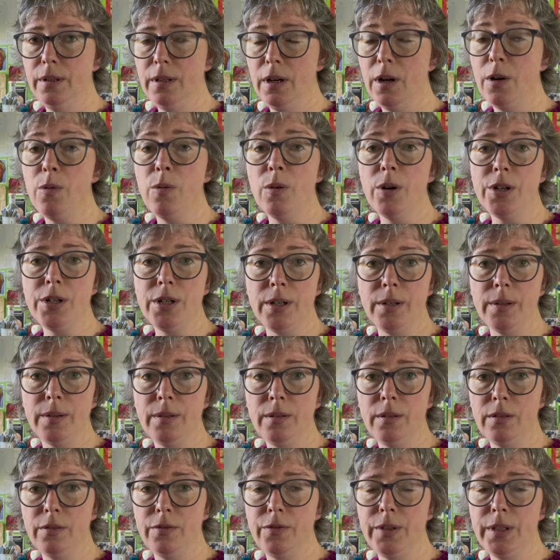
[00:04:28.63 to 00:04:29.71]
quarter
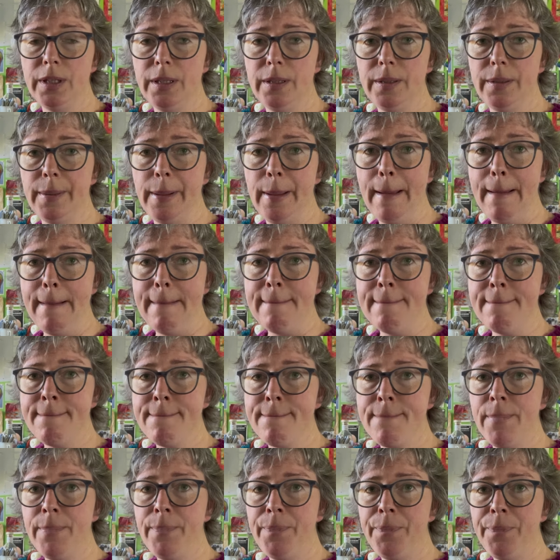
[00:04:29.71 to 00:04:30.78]
of the
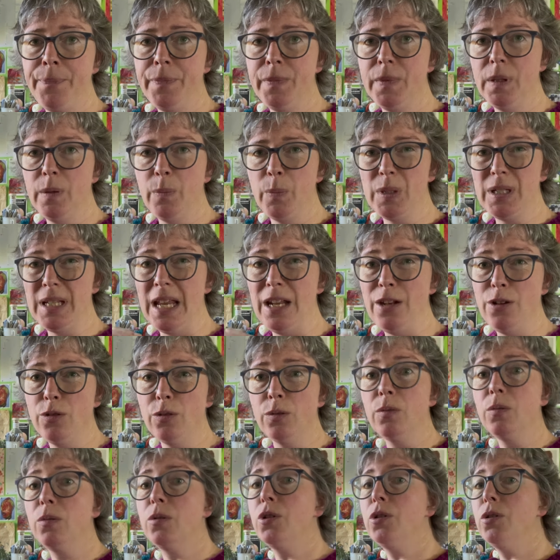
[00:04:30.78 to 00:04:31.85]

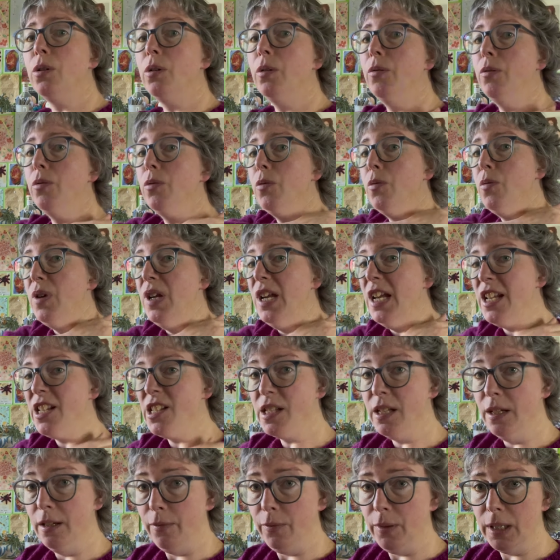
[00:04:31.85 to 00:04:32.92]
potential short rowness,
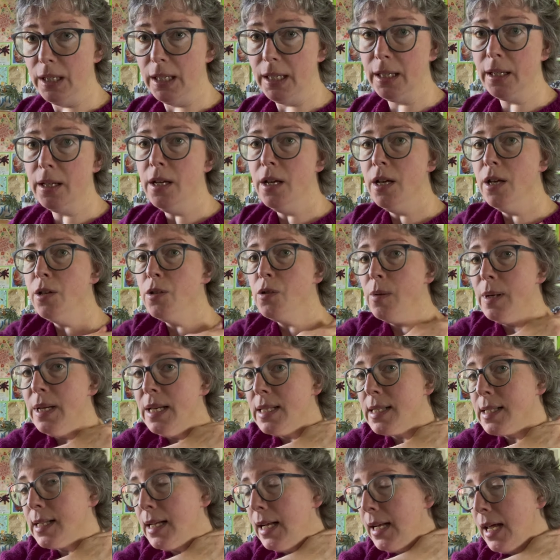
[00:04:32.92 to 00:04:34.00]
if you like. So it is
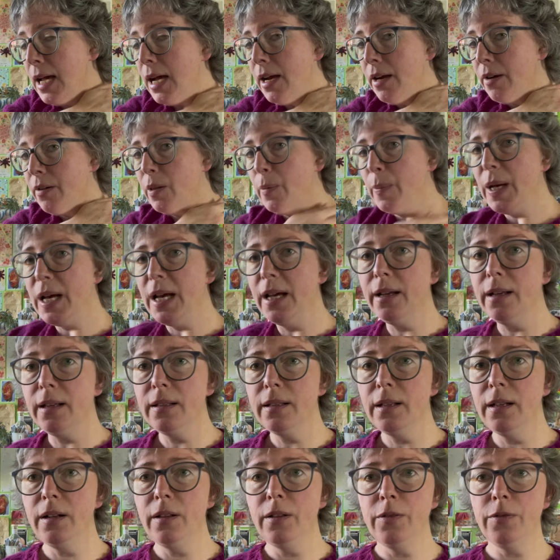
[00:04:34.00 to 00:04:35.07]
slightly higher at the back
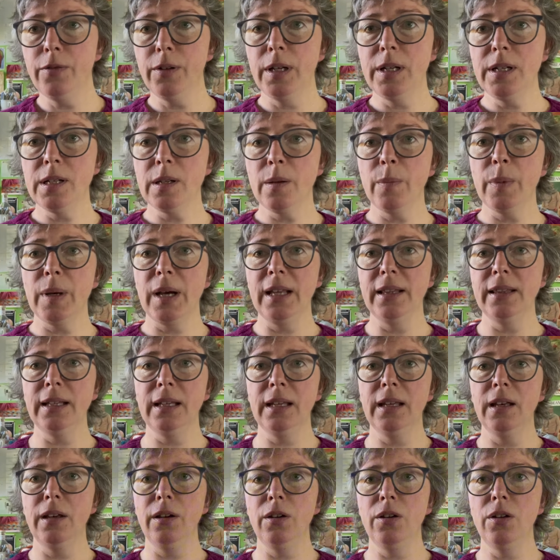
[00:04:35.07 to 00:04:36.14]
than at the front, but I
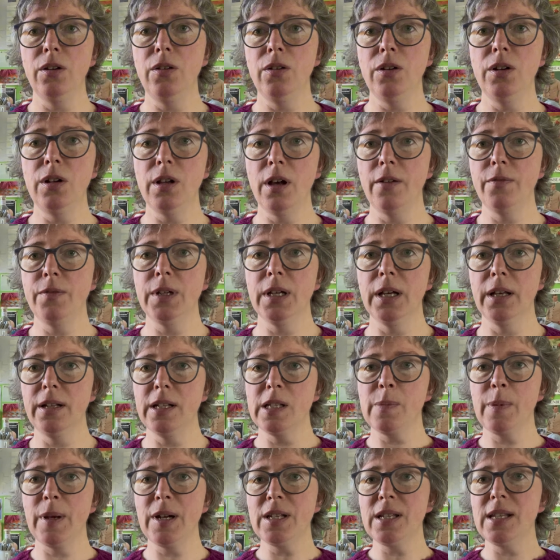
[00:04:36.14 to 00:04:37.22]
think it could have done,
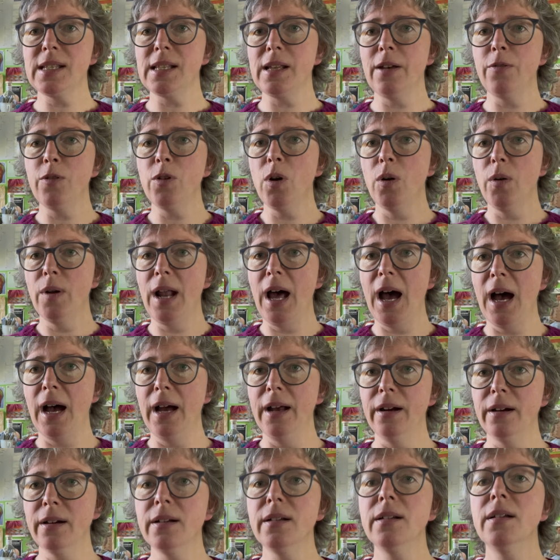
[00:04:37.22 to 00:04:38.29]
especially as I've gone
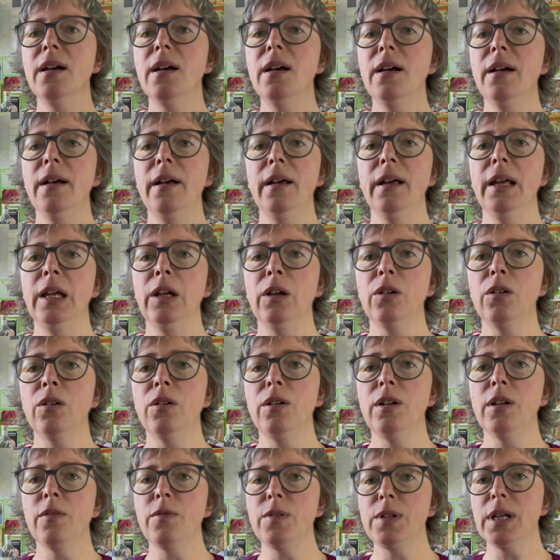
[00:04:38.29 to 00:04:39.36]
higher, it
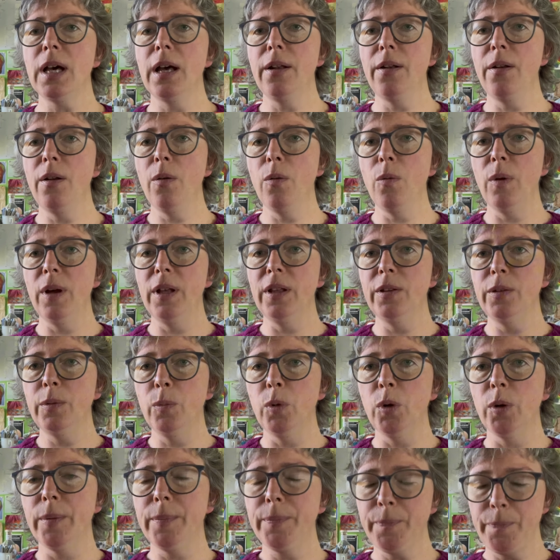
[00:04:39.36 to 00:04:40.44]
could have done with
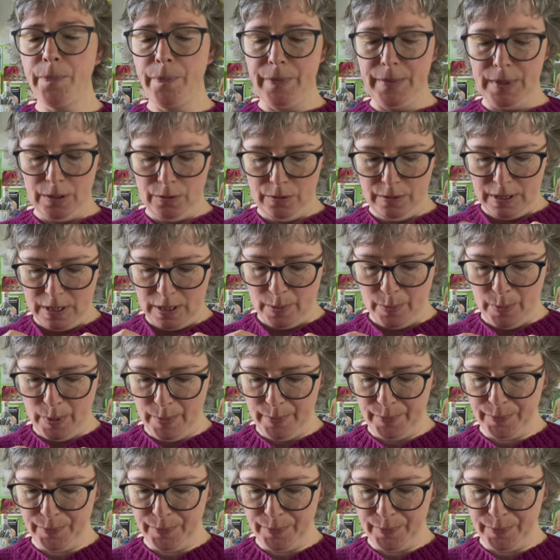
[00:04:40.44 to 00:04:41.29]
more. I'll do it up.